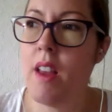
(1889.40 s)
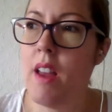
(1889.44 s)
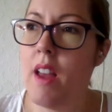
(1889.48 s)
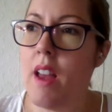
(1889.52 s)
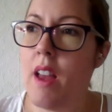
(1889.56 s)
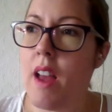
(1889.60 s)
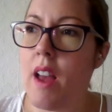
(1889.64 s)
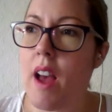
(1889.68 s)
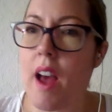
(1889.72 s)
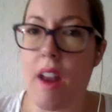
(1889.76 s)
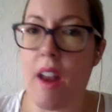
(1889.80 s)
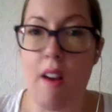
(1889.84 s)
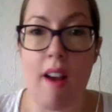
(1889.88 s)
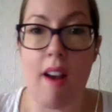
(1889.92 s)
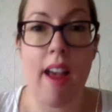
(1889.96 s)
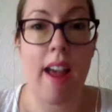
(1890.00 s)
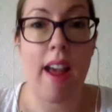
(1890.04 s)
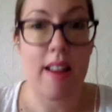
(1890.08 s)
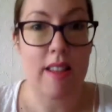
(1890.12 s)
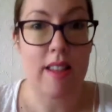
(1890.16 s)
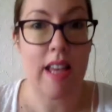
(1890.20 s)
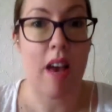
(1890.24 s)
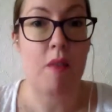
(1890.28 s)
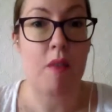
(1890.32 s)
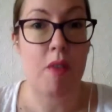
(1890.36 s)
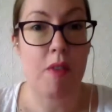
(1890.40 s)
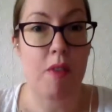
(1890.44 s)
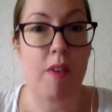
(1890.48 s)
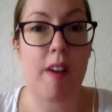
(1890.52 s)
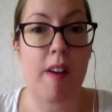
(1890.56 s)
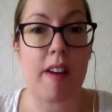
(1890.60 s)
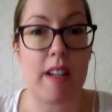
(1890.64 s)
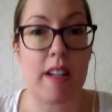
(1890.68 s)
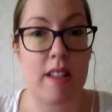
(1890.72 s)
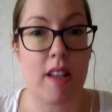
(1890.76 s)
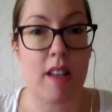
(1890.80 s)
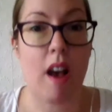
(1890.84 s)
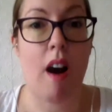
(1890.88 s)
And I had to have a
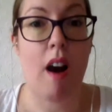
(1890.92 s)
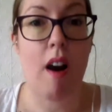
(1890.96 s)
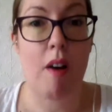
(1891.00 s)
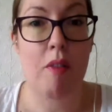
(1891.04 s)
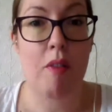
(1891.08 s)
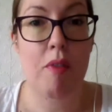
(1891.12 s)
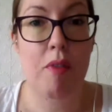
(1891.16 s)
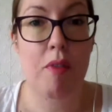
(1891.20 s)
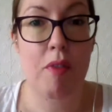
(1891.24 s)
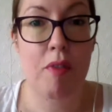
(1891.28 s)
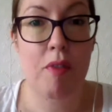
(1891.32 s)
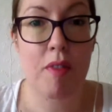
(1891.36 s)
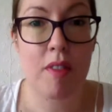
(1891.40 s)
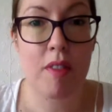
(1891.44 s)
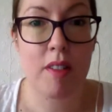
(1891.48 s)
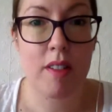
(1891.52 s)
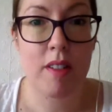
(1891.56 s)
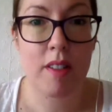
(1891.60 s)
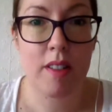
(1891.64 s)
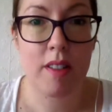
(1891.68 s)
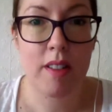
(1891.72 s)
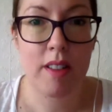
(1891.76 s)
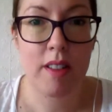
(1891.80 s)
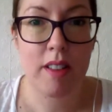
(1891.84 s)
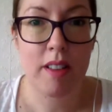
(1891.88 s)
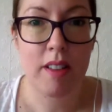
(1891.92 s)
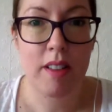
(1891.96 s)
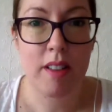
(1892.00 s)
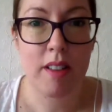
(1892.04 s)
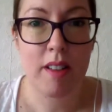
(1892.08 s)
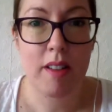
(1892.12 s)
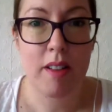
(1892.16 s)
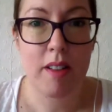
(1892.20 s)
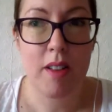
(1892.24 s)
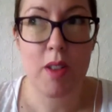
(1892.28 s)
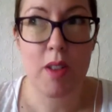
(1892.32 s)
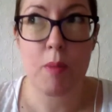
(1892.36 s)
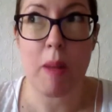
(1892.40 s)
very tough
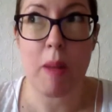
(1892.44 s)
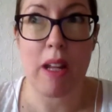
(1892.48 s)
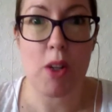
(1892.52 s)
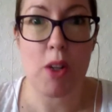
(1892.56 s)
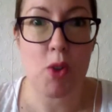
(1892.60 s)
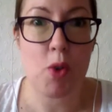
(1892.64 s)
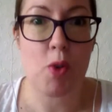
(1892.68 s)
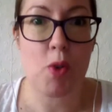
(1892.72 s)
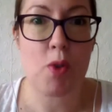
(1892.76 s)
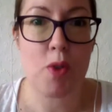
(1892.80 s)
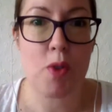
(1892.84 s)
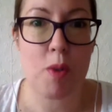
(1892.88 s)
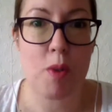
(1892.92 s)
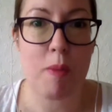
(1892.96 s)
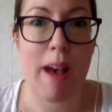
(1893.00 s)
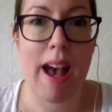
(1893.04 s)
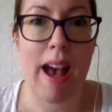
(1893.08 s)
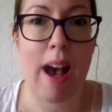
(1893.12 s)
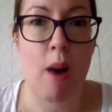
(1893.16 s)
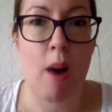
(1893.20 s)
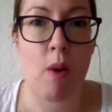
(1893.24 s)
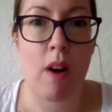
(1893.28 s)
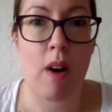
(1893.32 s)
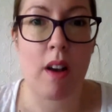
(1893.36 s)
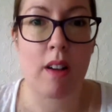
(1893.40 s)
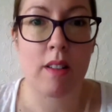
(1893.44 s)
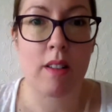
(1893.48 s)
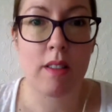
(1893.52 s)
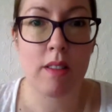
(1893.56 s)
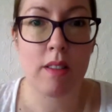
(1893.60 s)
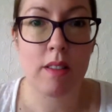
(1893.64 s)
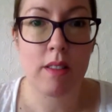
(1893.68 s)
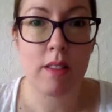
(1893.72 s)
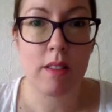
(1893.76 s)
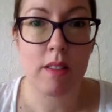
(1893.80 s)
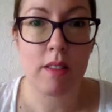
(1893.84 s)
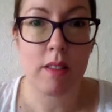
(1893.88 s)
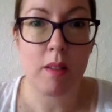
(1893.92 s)
speak truth to power
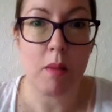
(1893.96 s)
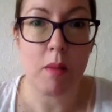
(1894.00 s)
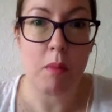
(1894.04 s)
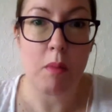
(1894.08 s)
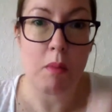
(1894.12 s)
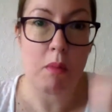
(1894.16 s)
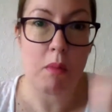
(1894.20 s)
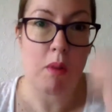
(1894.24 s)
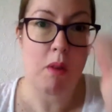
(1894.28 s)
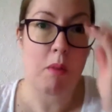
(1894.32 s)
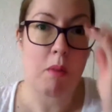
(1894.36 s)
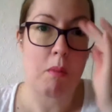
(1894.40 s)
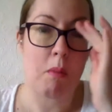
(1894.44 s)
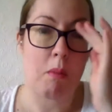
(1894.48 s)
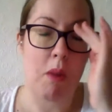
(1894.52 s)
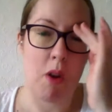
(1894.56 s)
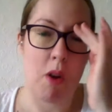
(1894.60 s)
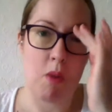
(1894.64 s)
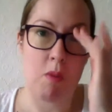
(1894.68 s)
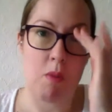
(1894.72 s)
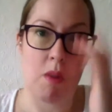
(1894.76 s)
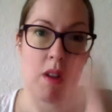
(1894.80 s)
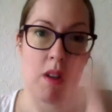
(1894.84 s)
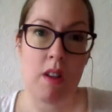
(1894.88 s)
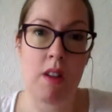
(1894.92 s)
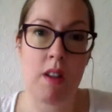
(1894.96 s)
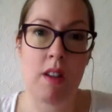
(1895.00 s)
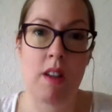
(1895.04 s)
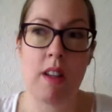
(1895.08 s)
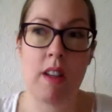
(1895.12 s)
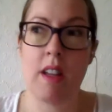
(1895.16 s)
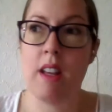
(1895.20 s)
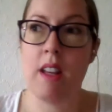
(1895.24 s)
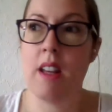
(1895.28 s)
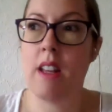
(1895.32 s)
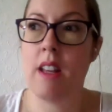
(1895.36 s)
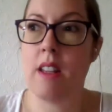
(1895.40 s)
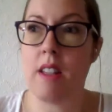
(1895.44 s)
moment.
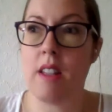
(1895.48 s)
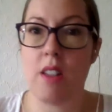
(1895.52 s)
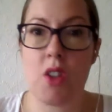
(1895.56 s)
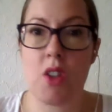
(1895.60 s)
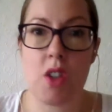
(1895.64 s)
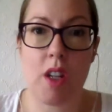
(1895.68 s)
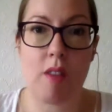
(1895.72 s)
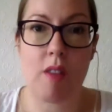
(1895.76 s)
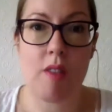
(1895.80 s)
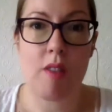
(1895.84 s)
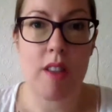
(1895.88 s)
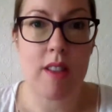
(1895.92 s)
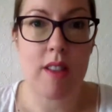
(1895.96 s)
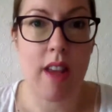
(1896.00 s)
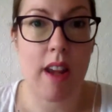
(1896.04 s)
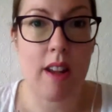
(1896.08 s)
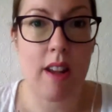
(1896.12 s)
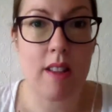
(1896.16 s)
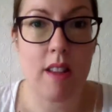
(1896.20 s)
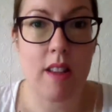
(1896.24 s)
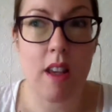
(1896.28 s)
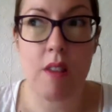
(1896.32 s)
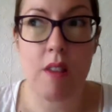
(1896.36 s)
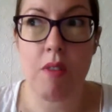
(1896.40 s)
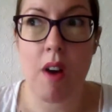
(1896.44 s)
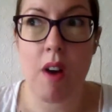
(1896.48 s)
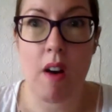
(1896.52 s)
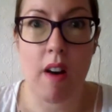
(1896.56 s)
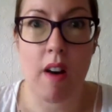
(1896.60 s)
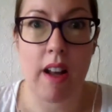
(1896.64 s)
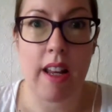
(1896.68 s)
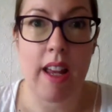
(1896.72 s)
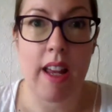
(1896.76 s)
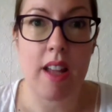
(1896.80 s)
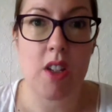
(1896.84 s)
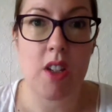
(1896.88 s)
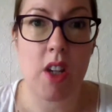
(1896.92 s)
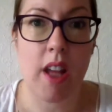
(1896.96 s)
This chief executive,
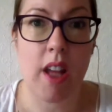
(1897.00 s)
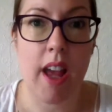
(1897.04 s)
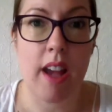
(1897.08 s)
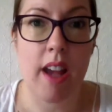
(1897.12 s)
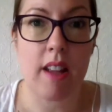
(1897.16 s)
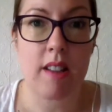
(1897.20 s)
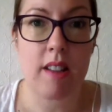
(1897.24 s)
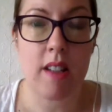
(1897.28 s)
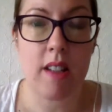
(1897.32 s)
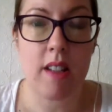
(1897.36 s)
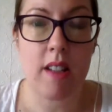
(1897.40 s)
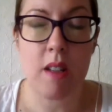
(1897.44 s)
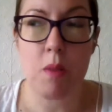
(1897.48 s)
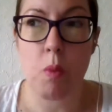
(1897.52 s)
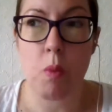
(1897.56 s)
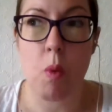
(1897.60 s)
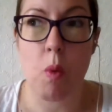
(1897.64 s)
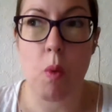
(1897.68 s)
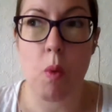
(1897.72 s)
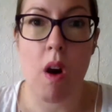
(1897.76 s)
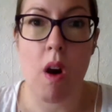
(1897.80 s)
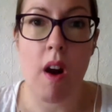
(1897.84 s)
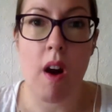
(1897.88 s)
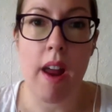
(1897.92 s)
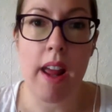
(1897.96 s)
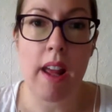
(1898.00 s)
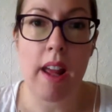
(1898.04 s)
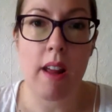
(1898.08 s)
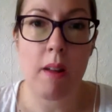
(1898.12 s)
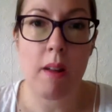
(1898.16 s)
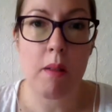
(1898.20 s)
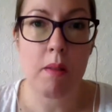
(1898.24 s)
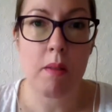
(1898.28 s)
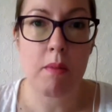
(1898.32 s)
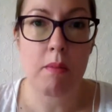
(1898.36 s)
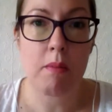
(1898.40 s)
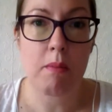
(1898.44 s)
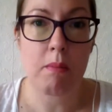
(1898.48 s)
highly educated, white,
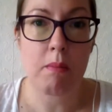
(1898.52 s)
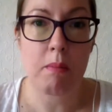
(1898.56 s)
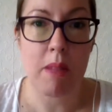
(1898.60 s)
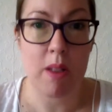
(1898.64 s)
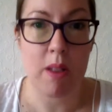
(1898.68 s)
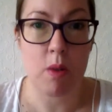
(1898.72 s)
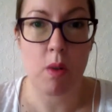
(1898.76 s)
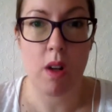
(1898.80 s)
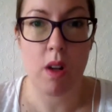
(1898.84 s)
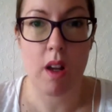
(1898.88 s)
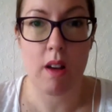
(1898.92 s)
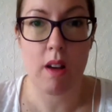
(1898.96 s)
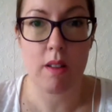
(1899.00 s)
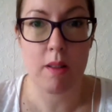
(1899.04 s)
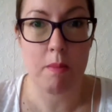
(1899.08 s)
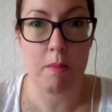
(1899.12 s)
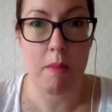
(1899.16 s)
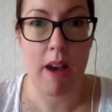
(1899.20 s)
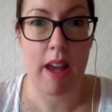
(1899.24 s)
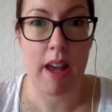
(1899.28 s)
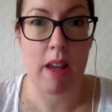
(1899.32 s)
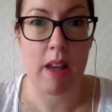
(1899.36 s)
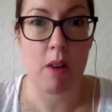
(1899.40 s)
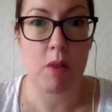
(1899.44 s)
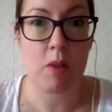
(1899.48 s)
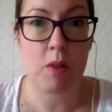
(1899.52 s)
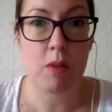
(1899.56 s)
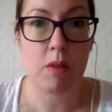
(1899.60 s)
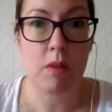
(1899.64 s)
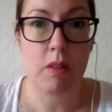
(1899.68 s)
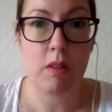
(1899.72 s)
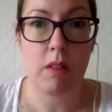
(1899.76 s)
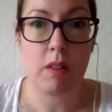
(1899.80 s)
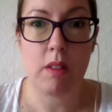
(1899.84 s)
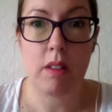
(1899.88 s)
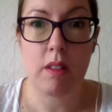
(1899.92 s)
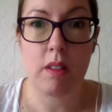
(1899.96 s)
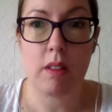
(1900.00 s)
middle class male,
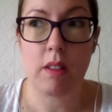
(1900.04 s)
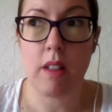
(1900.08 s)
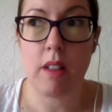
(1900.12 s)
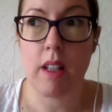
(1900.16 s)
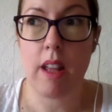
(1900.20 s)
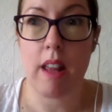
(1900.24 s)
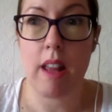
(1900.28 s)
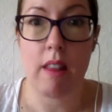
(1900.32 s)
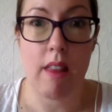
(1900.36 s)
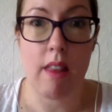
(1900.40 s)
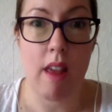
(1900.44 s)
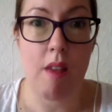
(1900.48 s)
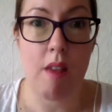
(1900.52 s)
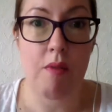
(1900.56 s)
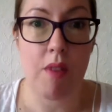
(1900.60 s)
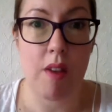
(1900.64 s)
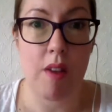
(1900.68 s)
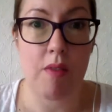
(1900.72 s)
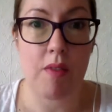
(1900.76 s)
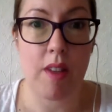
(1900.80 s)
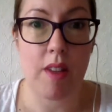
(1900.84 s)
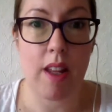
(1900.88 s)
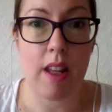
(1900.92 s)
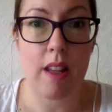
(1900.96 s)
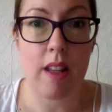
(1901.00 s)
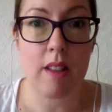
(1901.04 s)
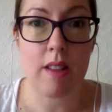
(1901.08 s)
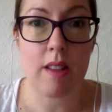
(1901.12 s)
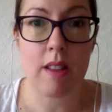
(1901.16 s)
in their 50s,